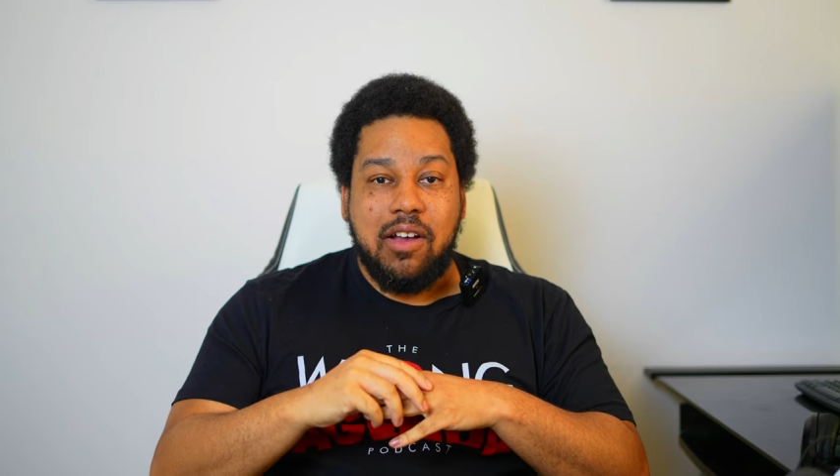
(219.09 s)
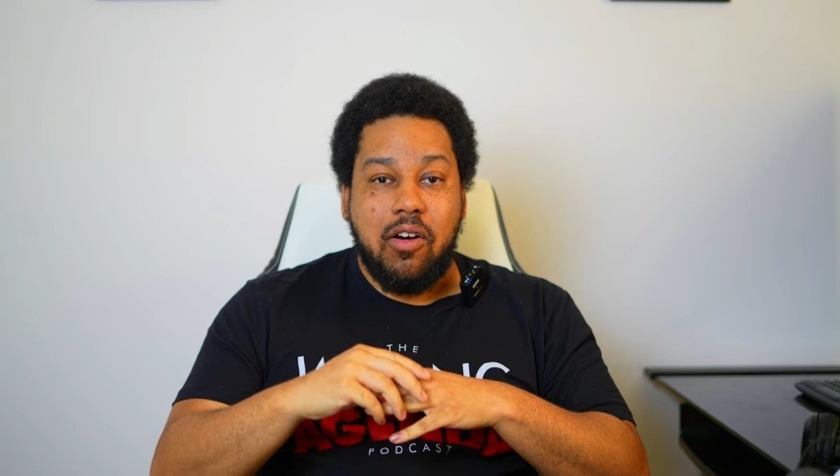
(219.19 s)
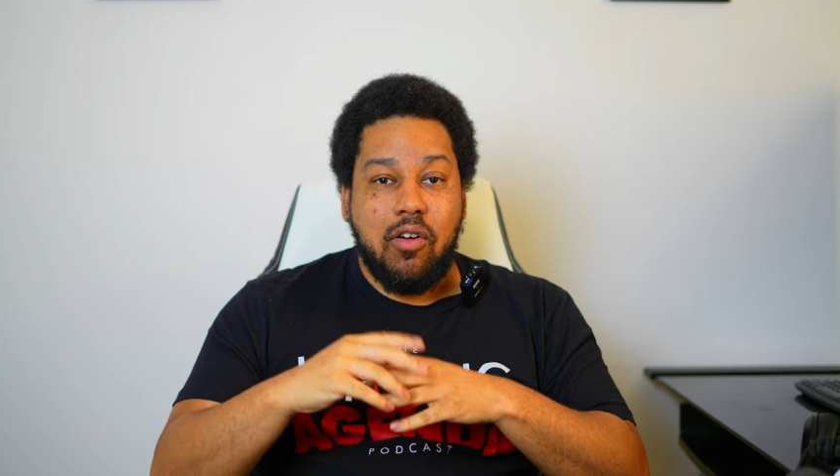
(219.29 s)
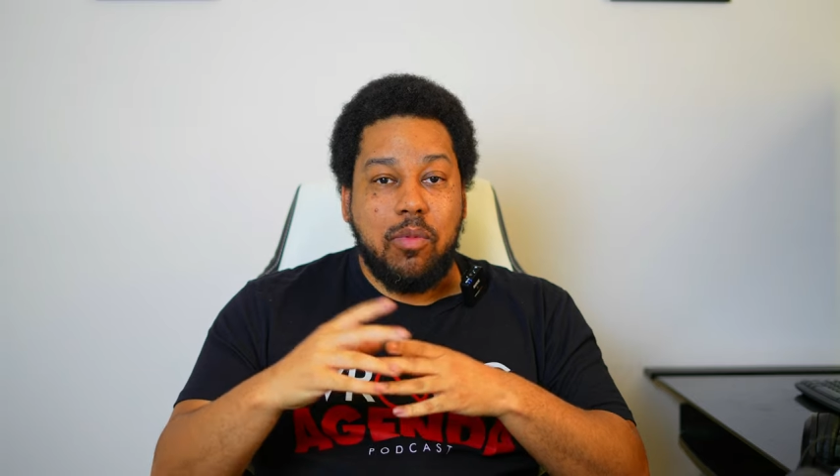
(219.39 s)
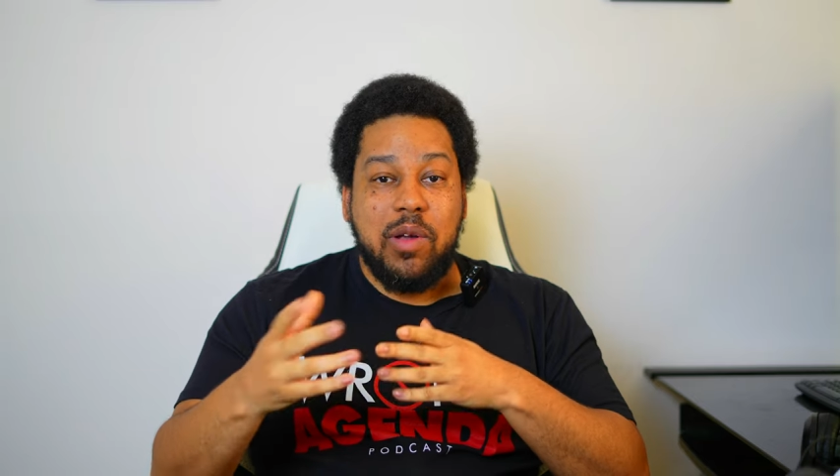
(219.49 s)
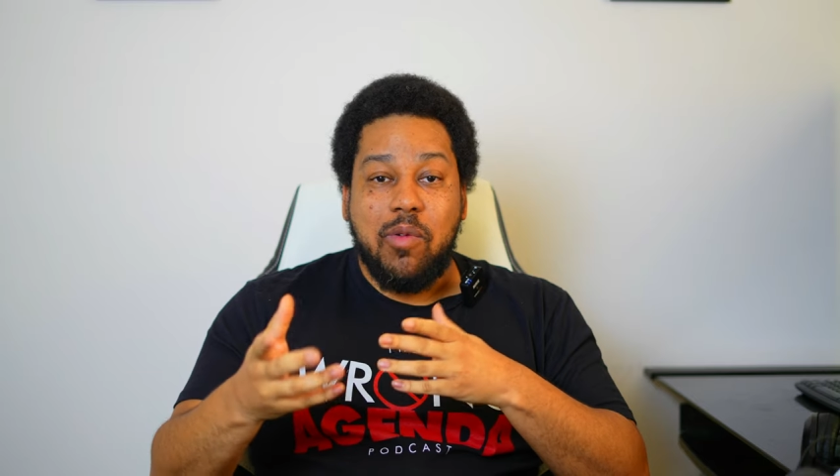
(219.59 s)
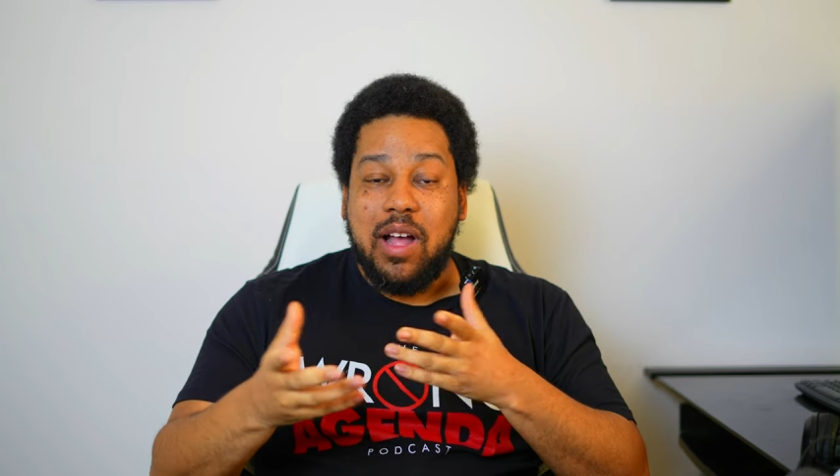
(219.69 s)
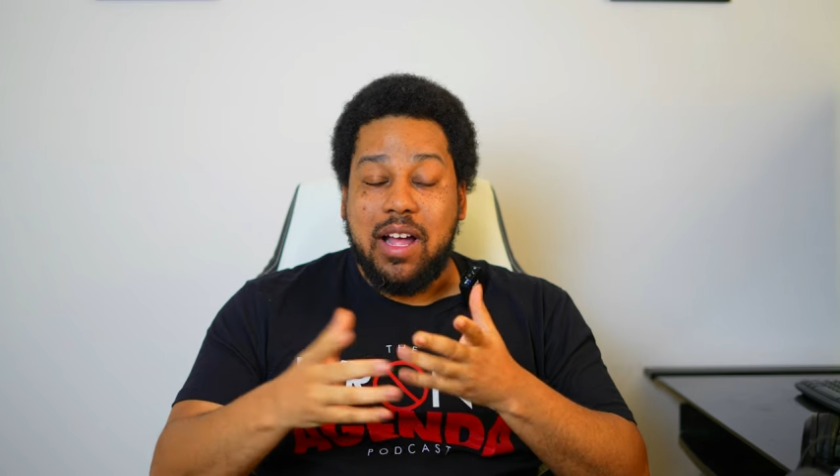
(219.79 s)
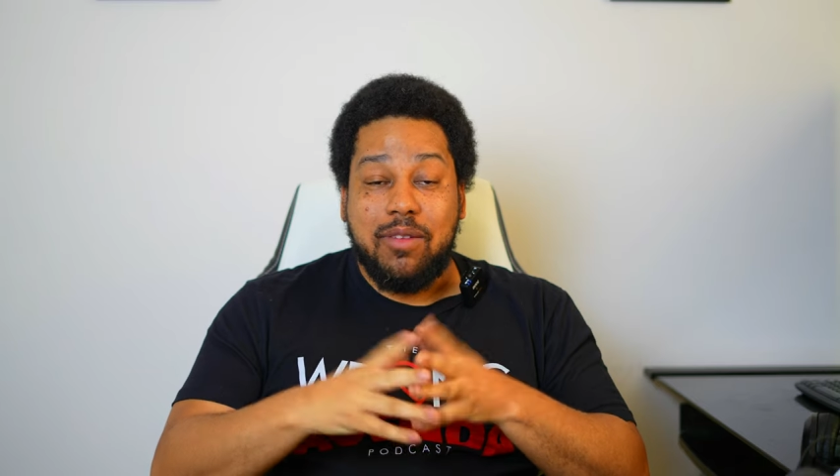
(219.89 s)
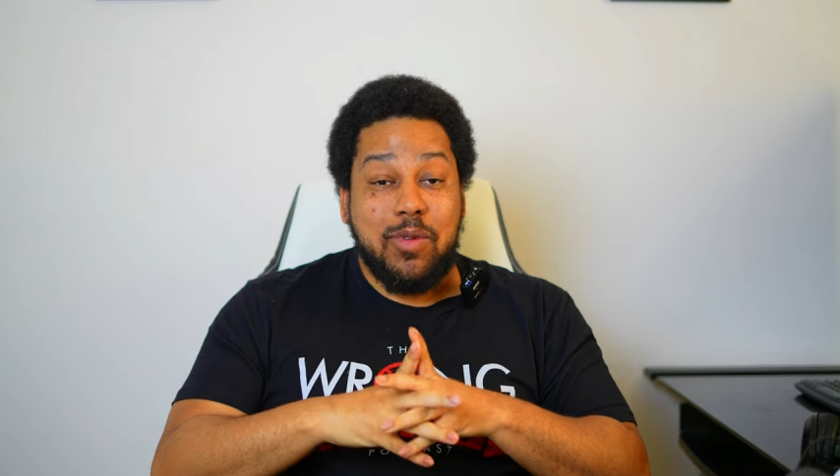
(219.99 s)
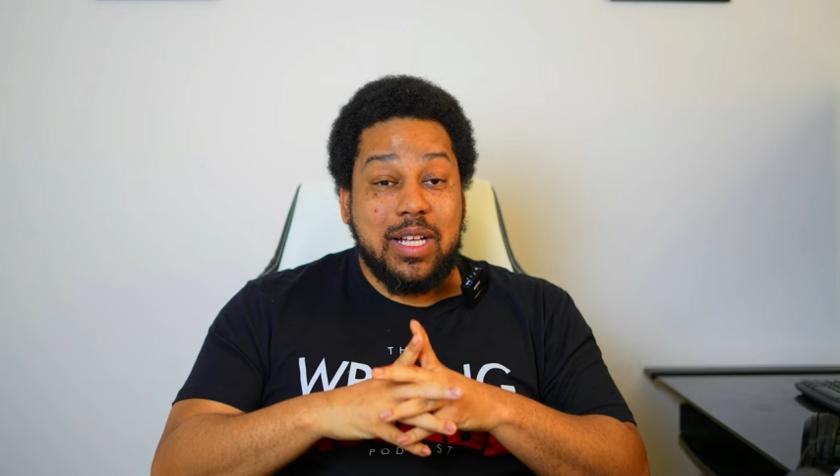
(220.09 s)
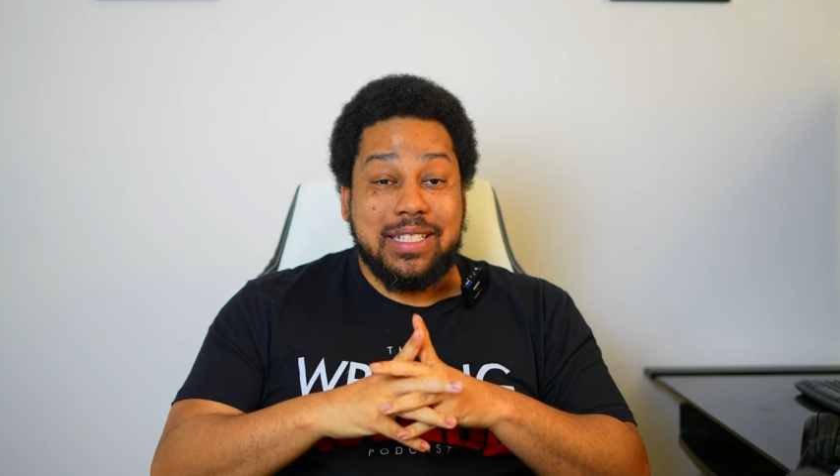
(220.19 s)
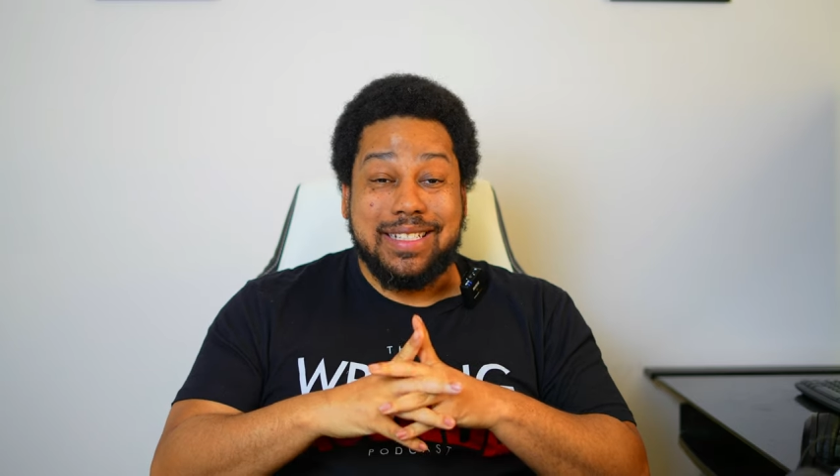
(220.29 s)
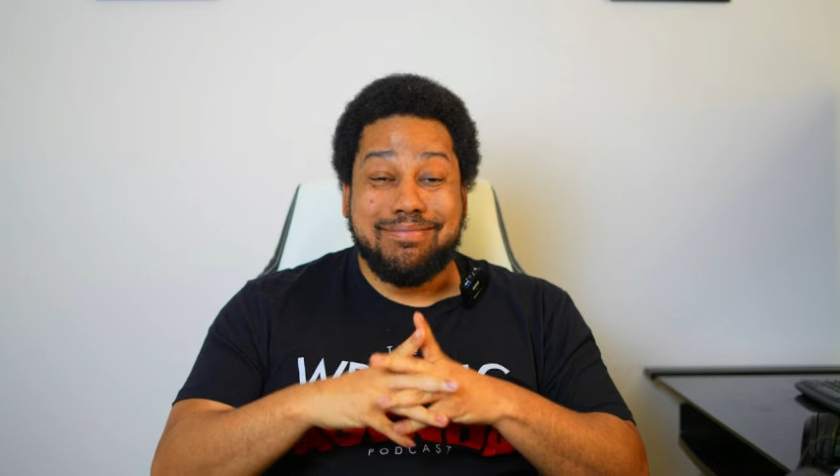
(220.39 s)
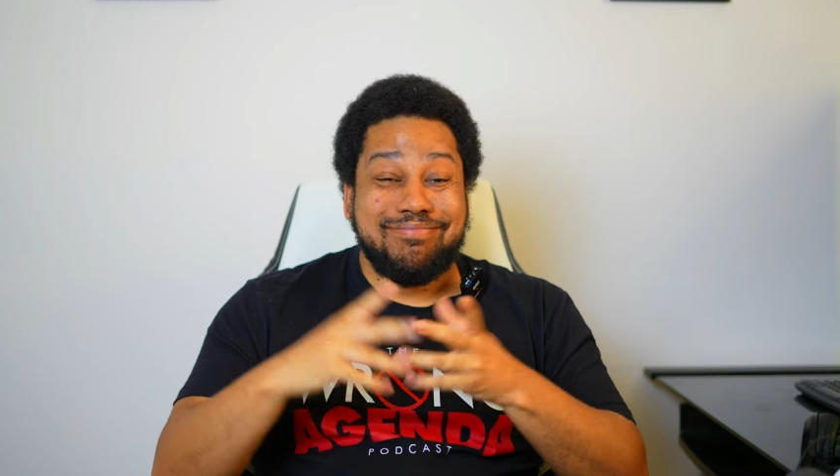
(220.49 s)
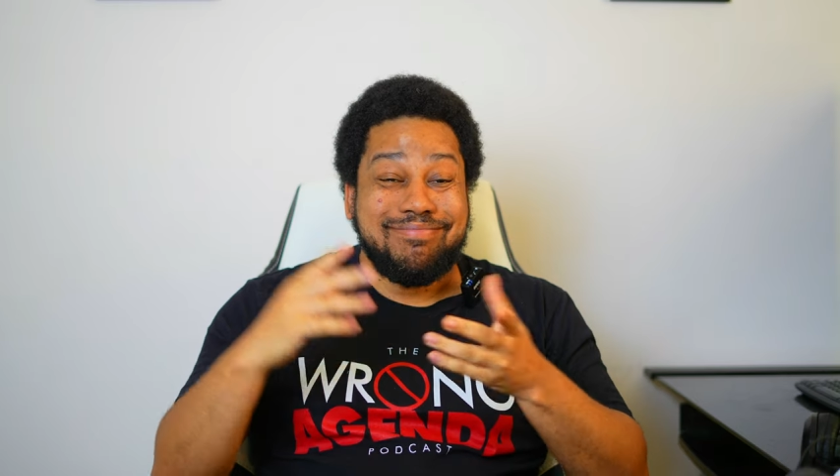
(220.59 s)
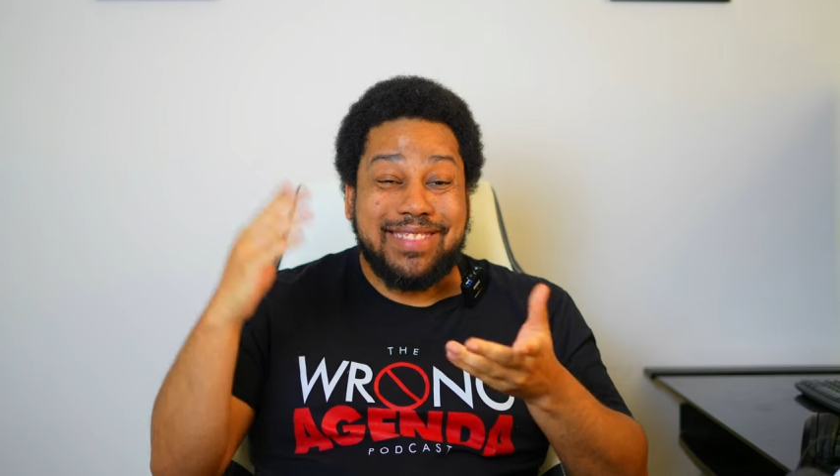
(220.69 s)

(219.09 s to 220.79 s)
Obi-Wan wasn't.